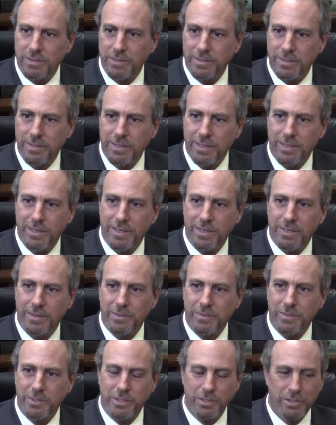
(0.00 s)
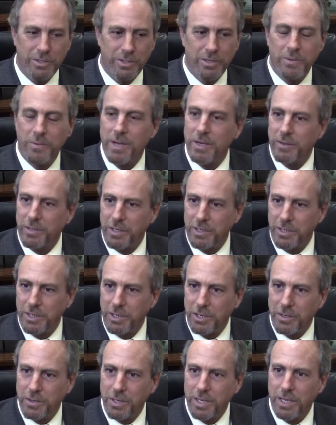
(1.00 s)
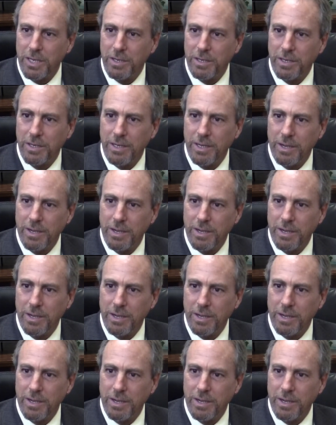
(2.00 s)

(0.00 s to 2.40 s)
When you look around the creek